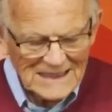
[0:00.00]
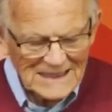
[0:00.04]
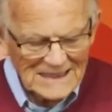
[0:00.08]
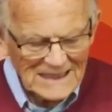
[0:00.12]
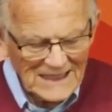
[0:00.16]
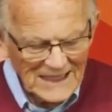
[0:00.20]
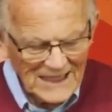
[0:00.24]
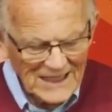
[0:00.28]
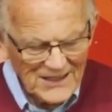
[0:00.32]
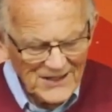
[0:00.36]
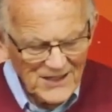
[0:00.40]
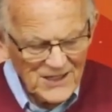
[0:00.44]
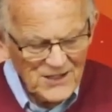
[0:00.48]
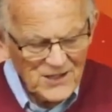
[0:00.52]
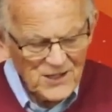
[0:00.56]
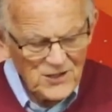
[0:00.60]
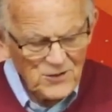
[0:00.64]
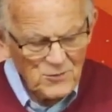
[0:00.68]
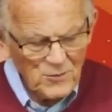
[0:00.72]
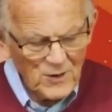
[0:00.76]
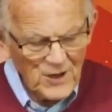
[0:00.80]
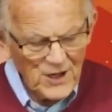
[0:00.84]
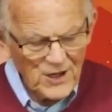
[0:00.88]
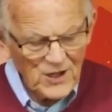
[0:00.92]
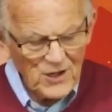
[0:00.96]
And this is
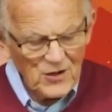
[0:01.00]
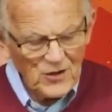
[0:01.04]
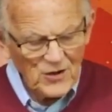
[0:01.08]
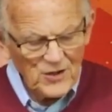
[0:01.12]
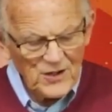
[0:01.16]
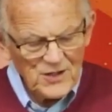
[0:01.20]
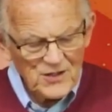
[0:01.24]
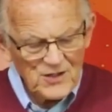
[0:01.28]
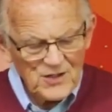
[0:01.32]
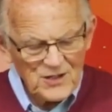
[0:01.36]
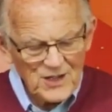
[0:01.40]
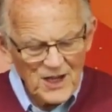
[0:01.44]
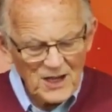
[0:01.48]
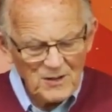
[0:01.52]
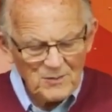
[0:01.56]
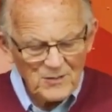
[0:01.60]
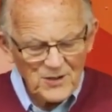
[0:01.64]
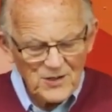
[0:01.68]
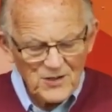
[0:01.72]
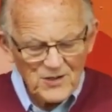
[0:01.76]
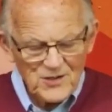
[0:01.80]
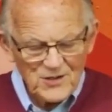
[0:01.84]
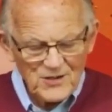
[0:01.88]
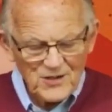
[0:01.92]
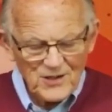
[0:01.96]
why God
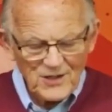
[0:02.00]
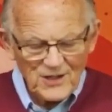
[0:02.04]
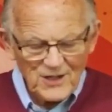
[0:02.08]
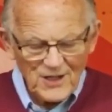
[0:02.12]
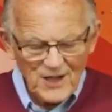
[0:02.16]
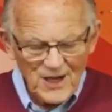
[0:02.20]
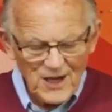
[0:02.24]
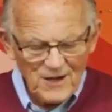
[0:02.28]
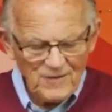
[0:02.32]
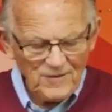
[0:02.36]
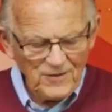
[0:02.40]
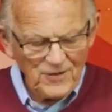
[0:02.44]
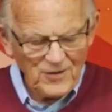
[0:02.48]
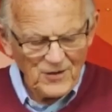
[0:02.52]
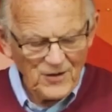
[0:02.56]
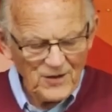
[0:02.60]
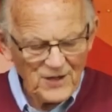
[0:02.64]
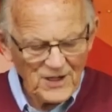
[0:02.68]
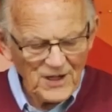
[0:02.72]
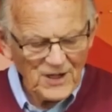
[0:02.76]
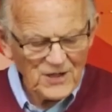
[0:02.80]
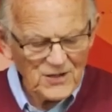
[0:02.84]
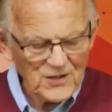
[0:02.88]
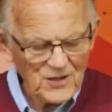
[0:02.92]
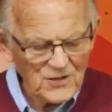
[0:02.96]
established the lifelong
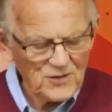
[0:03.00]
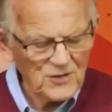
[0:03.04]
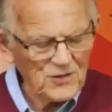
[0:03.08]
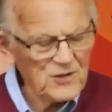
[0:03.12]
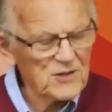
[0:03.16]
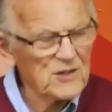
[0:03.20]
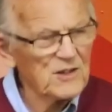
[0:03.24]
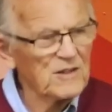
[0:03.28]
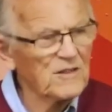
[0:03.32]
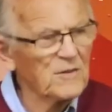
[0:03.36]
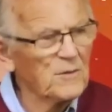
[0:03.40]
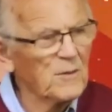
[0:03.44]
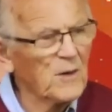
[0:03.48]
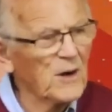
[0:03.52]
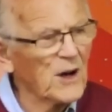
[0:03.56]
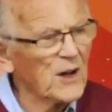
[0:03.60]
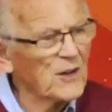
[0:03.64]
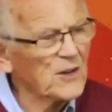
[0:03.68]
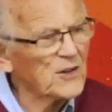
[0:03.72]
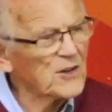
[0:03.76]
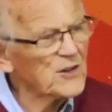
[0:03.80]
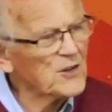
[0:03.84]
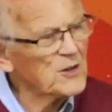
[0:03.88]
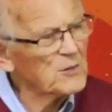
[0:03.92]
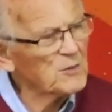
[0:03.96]
exclusive
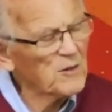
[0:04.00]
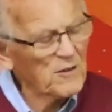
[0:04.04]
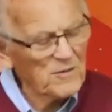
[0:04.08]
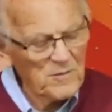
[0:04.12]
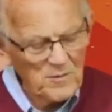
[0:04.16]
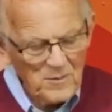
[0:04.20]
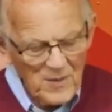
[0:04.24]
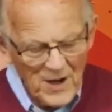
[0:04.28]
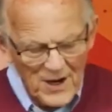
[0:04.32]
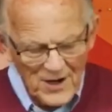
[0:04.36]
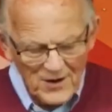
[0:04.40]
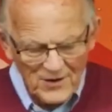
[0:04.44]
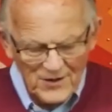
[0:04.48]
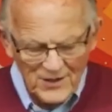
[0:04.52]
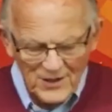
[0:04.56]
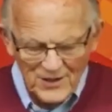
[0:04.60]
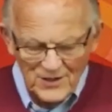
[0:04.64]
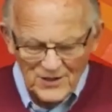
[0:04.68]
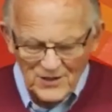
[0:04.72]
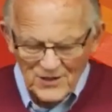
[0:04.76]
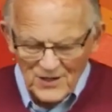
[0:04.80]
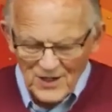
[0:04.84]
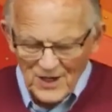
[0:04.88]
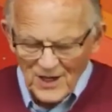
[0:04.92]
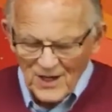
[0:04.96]
partnership of
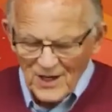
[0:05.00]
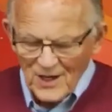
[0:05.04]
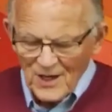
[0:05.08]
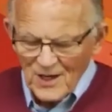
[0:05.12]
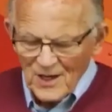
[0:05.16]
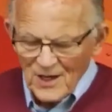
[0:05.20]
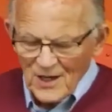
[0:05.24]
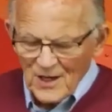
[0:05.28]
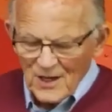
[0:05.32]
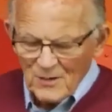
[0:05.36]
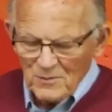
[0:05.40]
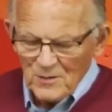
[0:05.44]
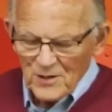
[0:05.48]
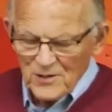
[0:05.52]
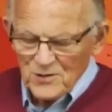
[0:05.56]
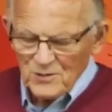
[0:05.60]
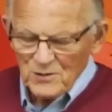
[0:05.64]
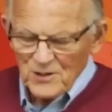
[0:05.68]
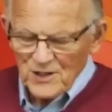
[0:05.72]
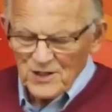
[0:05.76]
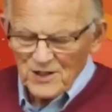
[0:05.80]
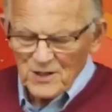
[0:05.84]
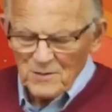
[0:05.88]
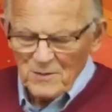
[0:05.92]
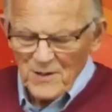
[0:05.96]
marriage
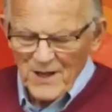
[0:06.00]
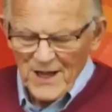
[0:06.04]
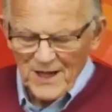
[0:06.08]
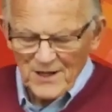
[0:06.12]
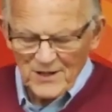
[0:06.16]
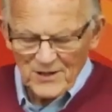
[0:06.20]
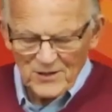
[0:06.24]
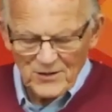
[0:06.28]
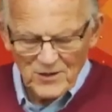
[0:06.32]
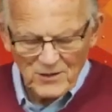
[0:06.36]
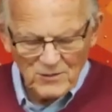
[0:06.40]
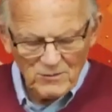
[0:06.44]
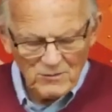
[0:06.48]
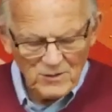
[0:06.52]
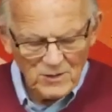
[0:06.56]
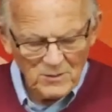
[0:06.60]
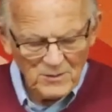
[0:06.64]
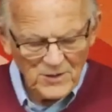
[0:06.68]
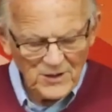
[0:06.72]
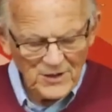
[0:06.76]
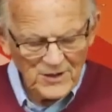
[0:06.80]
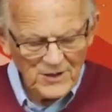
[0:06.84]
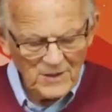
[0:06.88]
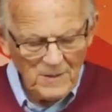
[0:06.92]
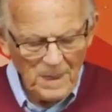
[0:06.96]
between the man and the
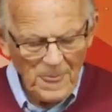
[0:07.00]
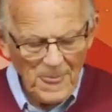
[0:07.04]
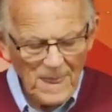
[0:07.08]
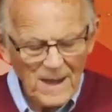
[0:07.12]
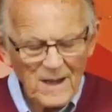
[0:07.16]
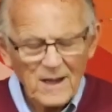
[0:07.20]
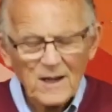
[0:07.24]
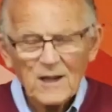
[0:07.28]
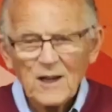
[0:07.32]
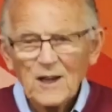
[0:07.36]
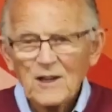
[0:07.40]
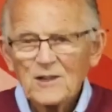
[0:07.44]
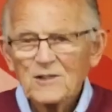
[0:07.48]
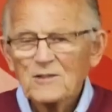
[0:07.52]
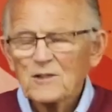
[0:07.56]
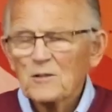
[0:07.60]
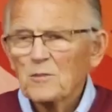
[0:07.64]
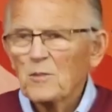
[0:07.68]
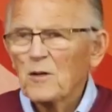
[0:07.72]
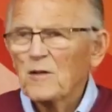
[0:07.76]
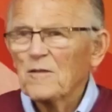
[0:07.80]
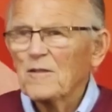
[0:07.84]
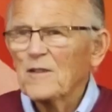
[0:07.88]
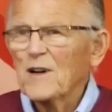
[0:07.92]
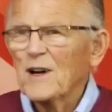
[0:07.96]
woman, to
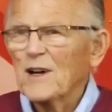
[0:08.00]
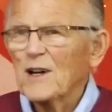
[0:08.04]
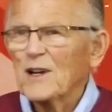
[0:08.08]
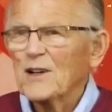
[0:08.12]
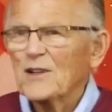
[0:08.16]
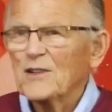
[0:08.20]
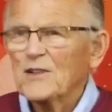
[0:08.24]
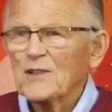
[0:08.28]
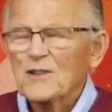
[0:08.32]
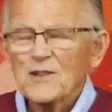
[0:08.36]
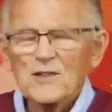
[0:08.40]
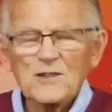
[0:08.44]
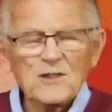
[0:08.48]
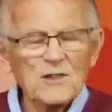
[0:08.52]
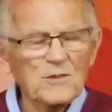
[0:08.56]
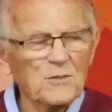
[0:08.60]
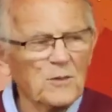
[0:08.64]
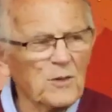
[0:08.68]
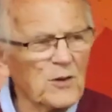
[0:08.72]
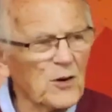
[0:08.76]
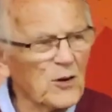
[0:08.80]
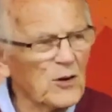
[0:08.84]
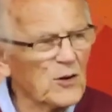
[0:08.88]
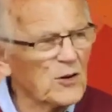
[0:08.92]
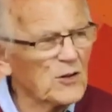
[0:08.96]
provide the
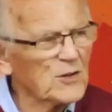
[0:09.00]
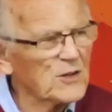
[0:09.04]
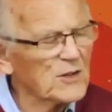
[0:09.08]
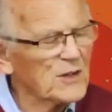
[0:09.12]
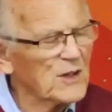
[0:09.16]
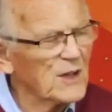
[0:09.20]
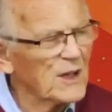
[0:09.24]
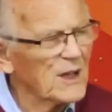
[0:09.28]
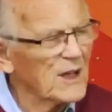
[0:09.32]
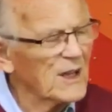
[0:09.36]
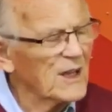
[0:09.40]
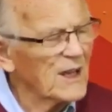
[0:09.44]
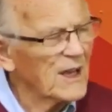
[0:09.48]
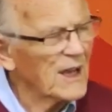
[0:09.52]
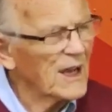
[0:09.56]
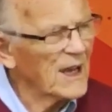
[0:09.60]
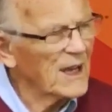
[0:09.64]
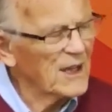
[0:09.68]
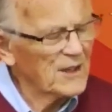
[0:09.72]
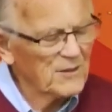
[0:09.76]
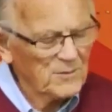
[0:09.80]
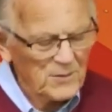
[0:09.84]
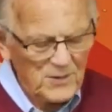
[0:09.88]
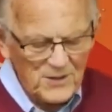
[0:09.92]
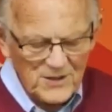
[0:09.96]
support
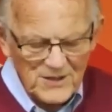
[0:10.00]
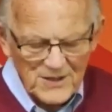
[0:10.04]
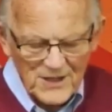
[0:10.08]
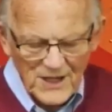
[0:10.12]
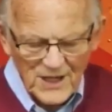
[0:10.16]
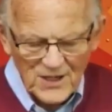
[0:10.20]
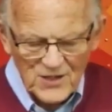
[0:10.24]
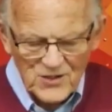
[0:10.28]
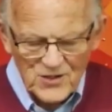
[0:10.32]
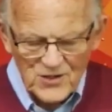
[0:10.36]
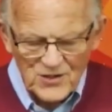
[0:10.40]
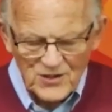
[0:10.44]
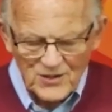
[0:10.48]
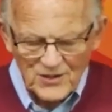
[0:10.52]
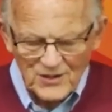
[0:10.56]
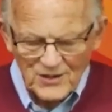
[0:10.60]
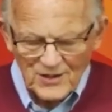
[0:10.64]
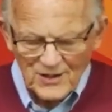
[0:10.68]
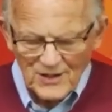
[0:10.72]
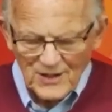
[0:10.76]
and protection